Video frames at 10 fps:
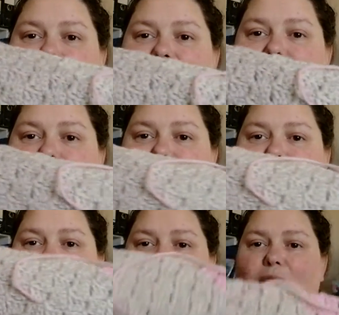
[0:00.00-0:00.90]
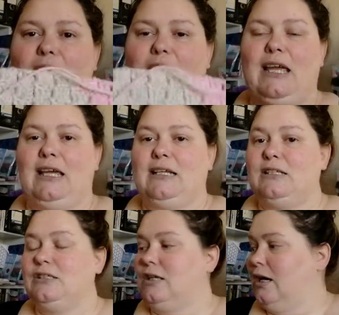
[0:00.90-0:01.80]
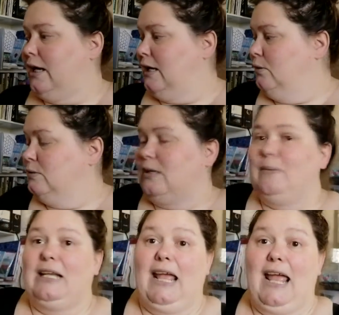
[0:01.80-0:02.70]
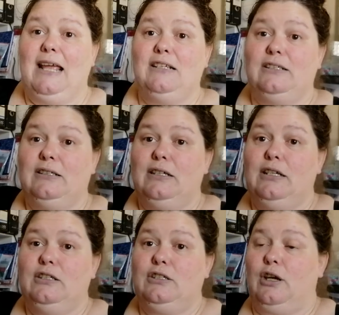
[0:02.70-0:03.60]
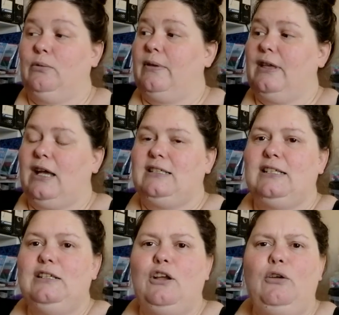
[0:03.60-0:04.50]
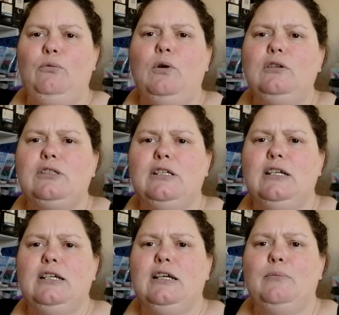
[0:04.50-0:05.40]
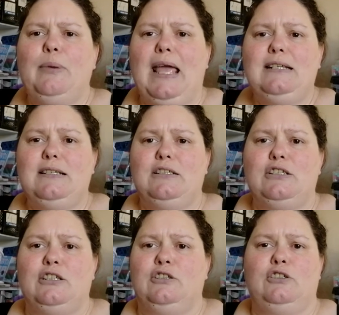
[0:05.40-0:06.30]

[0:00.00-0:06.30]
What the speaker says: And I also made a hat to go with it. I didn't know what pattern to